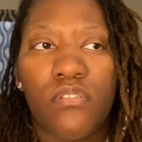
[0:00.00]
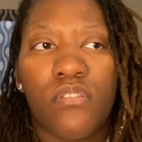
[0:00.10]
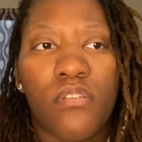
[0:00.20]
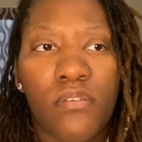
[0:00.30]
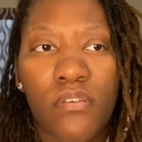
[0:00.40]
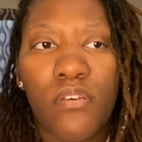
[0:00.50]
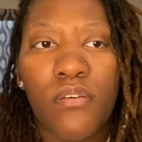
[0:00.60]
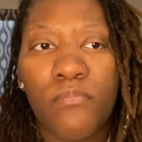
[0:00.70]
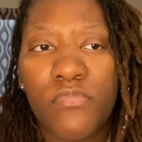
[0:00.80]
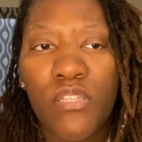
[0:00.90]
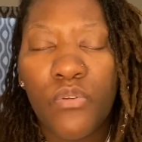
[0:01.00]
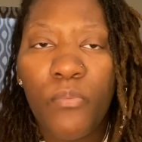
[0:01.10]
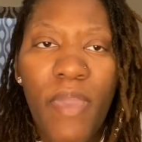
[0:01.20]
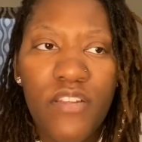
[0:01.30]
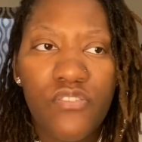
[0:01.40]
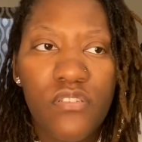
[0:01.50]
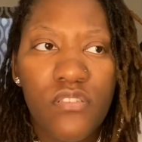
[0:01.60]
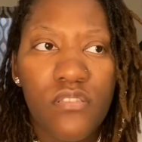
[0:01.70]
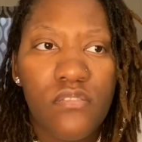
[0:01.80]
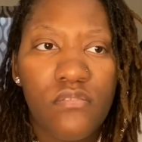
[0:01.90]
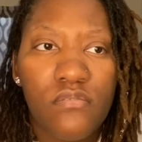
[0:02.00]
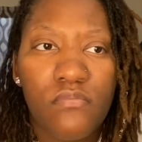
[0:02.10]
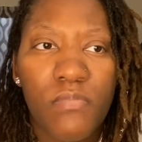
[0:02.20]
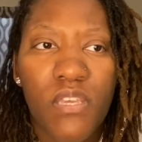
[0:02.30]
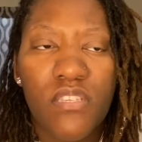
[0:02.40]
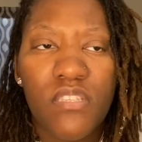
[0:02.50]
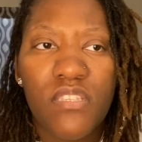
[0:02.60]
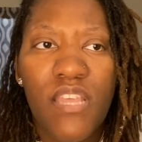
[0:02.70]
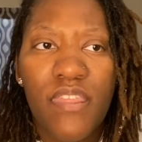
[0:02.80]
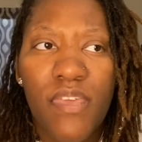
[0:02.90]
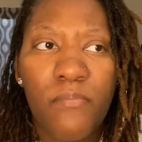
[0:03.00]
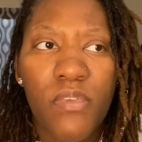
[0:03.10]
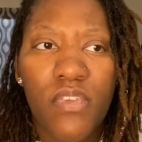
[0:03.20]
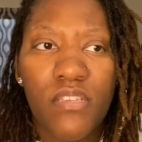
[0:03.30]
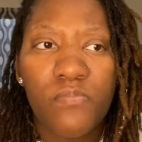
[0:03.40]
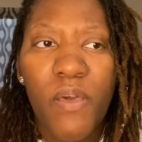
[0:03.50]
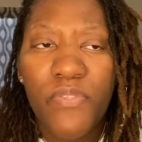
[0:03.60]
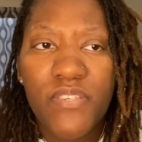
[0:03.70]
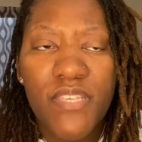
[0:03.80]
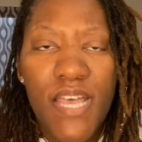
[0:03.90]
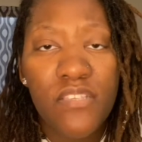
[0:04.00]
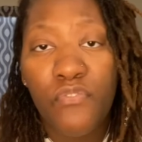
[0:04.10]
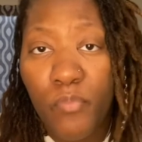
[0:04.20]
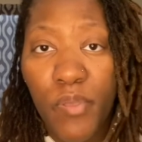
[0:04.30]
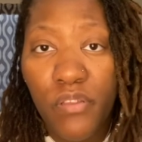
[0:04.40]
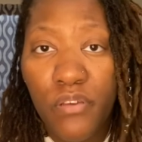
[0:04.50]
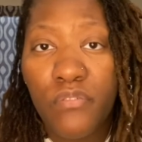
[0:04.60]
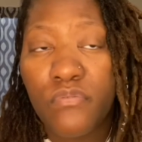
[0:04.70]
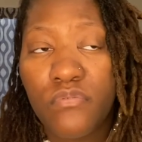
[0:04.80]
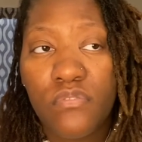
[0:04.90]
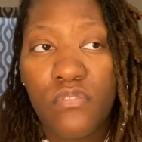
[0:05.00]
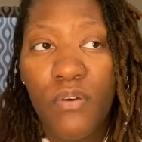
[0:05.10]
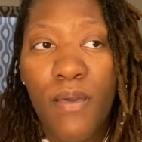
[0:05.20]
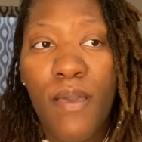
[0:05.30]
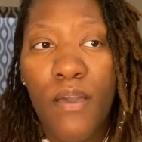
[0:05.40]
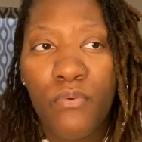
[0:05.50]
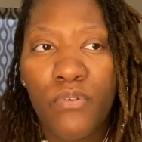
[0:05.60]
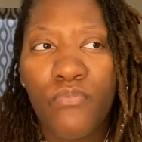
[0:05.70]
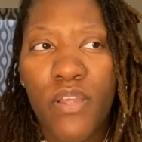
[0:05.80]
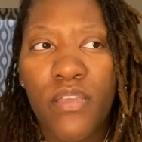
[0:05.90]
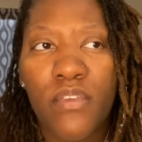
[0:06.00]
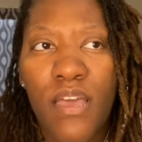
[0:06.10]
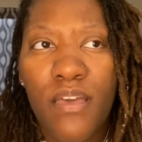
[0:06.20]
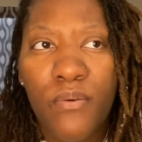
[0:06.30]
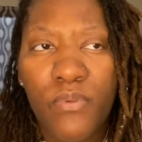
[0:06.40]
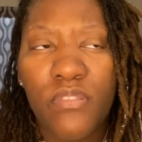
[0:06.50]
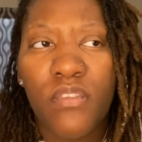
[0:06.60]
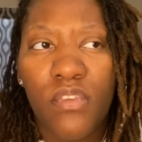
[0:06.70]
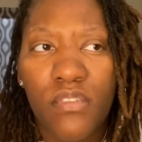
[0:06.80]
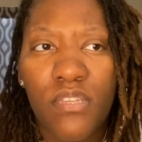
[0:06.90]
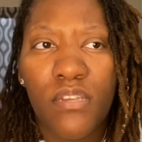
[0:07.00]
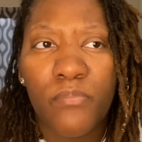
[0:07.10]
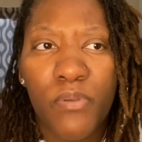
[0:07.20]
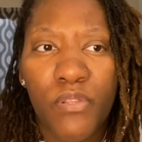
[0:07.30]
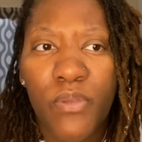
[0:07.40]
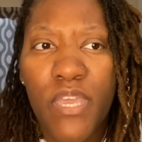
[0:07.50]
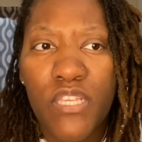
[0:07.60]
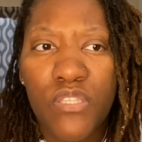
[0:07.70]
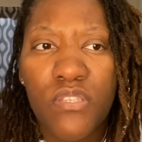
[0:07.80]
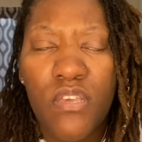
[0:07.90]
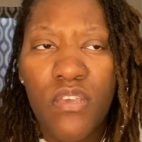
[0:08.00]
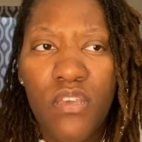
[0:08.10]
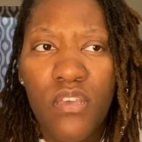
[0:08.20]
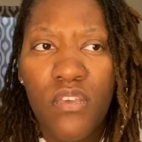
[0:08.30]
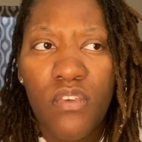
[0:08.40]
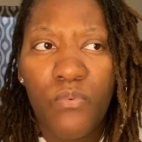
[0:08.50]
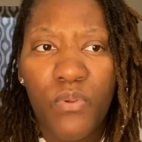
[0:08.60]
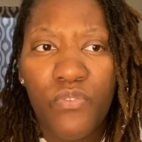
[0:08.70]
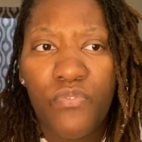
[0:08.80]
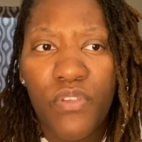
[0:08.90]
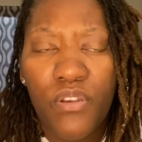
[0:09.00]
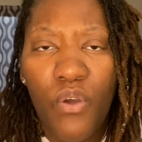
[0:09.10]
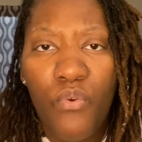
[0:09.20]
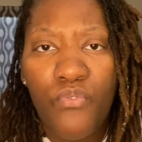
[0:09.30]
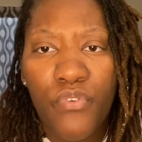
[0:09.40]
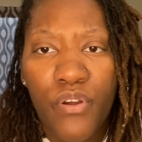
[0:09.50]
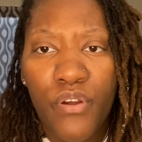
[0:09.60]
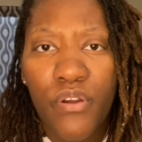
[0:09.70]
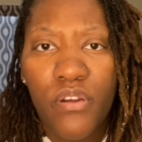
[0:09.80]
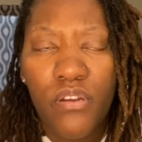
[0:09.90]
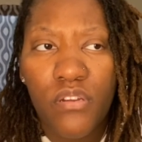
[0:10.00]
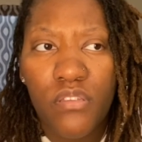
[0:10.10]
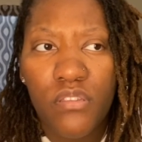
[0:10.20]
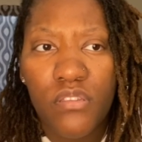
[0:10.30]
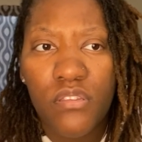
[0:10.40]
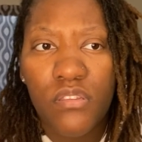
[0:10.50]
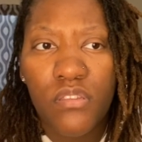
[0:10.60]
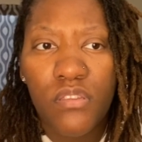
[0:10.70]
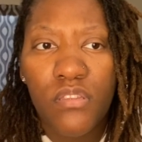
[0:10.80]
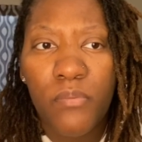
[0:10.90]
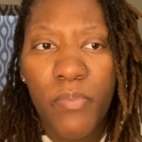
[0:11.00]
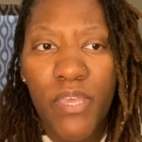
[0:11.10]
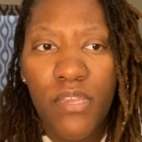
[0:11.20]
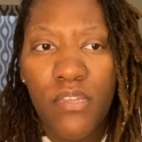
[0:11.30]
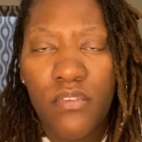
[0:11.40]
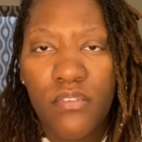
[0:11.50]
the, um, the little mattress because it's not that big. It's about the size of a pillow. So I, I would rec I would think that a pillowcase would fit over the bed.